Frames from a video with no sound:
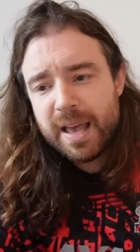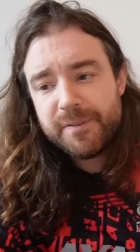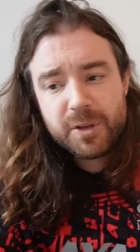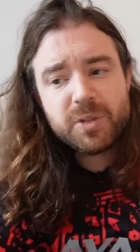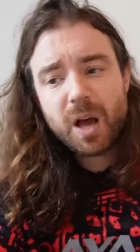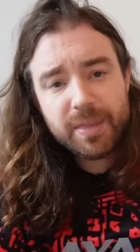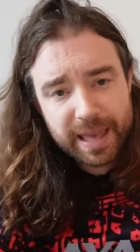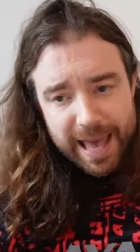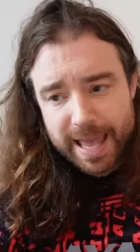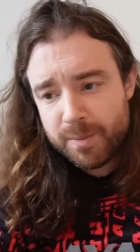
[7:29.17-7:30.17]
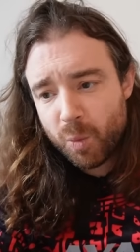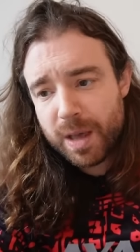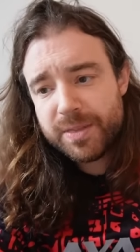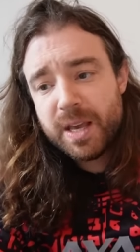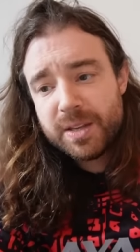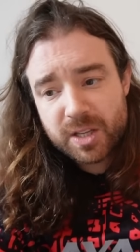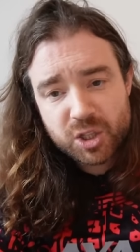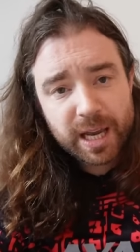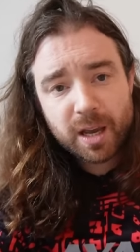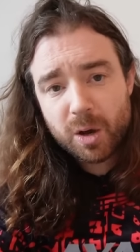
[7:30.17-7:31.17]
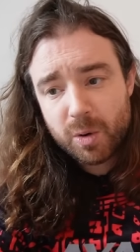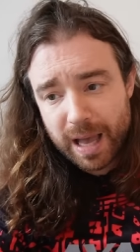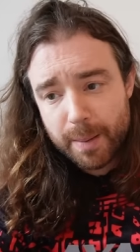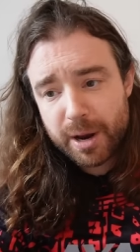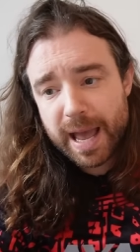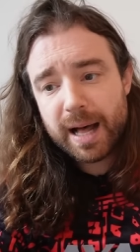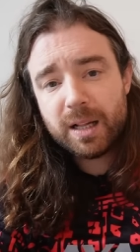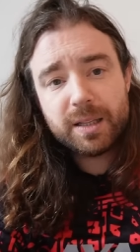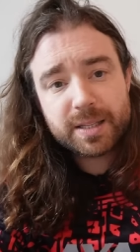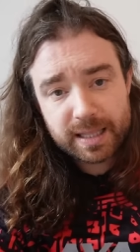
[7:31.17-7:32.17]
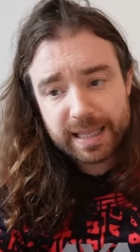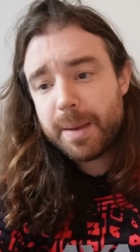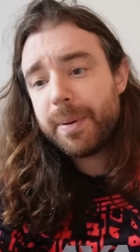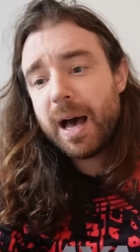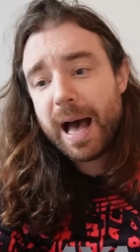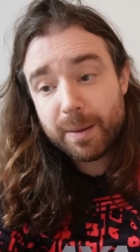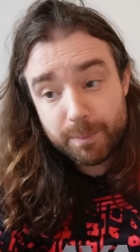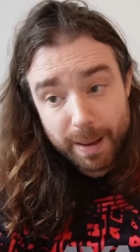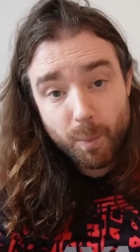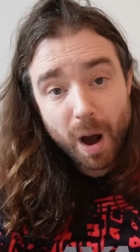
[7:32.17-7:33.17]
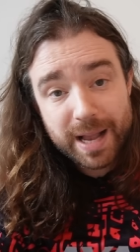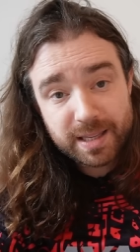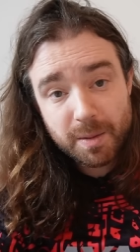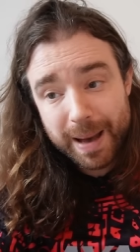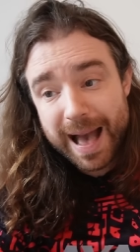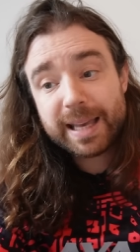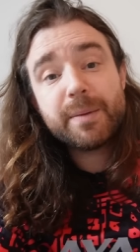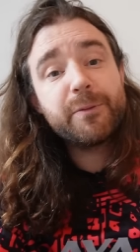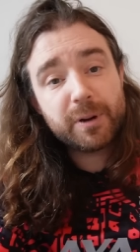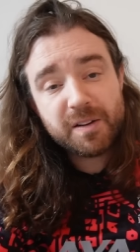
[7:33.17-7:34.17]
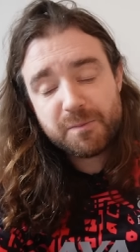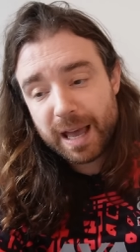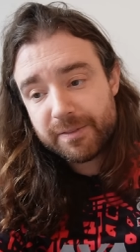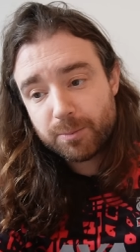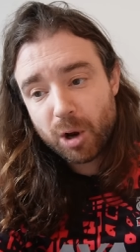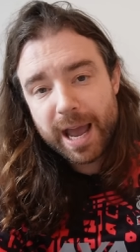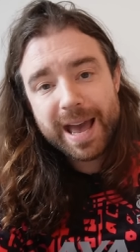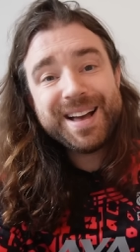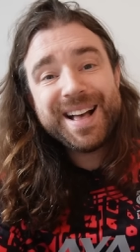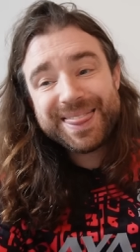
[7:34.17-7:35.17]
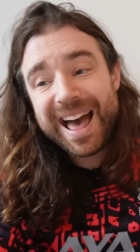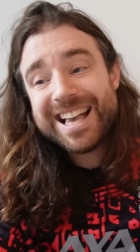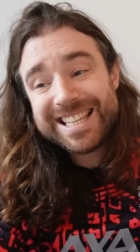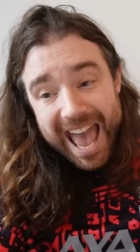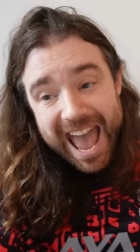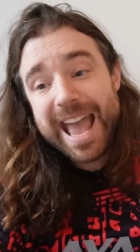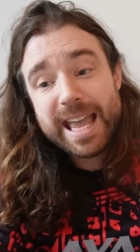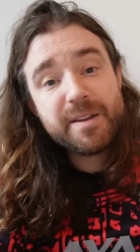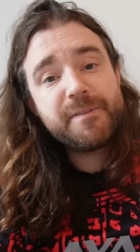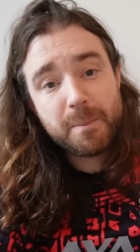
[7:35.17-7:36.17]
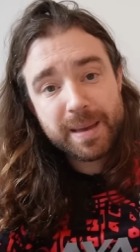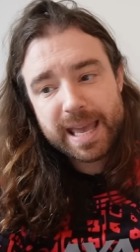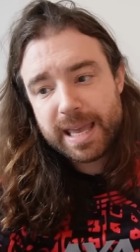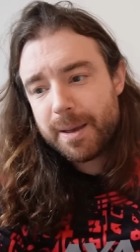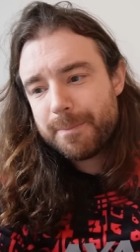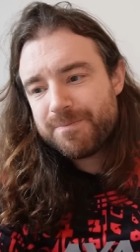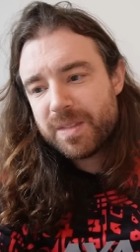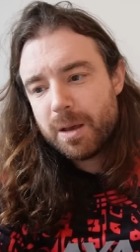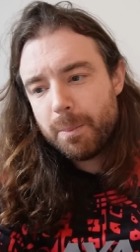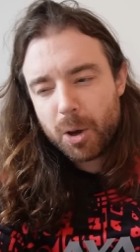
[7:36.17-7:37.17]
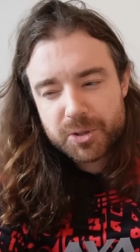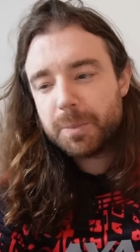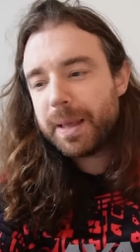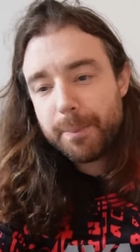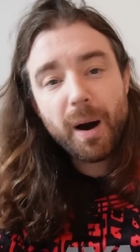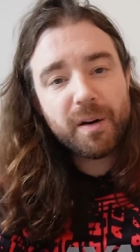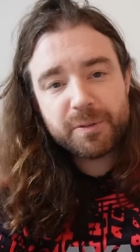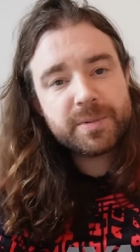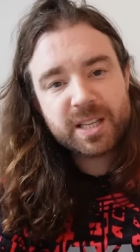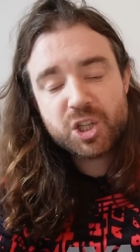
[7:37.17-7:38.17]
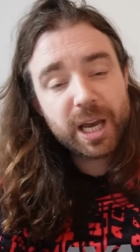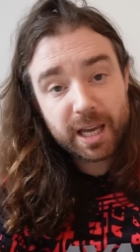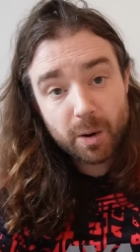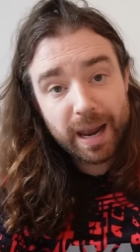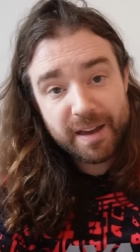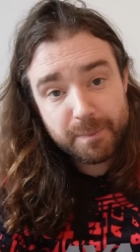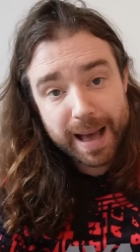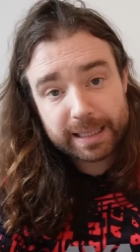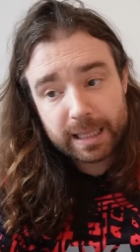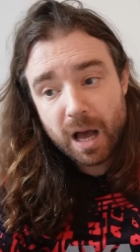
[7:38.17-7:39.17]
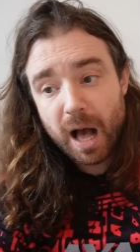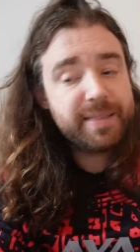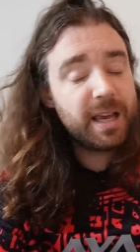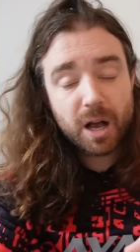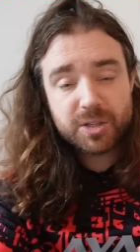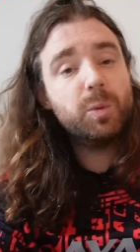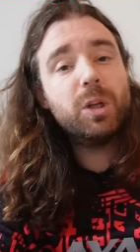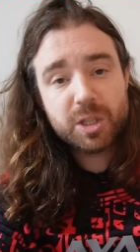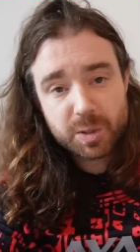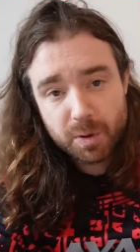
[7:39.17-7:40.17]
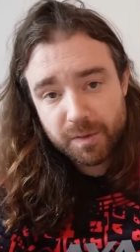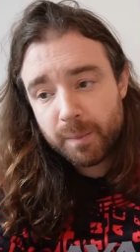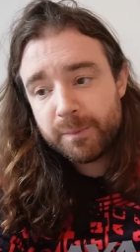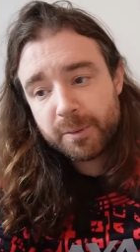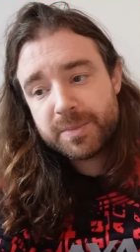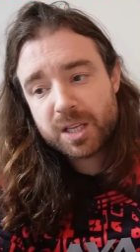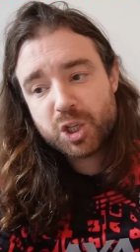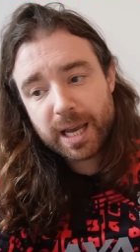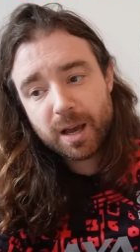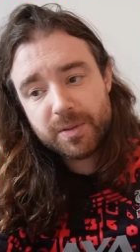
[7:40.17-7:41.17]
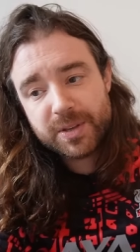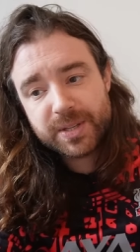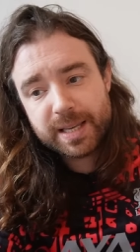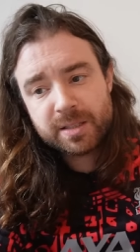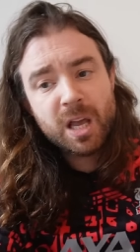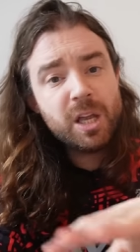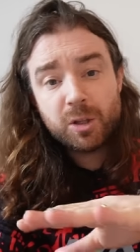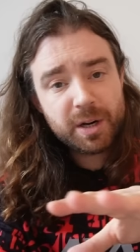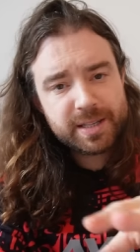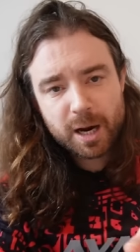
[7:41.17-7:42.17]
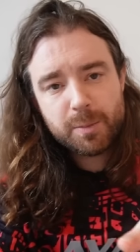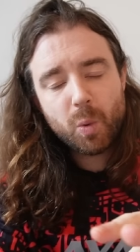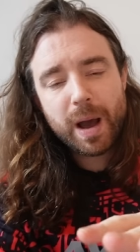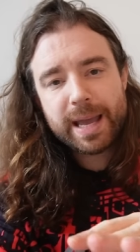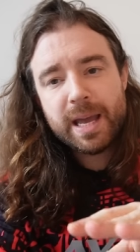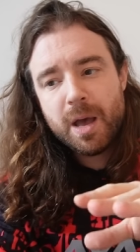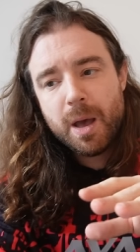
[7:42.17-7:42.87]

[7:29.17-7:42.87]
If you start the game with Zinchenko, Gabriel, Saliba, and Ben White at the back in front of David Raya, that is A for me possibly apart from Zinchenko at left back. I think Arsenal were looking to move on from Zinchenko this season, not in a terrible way,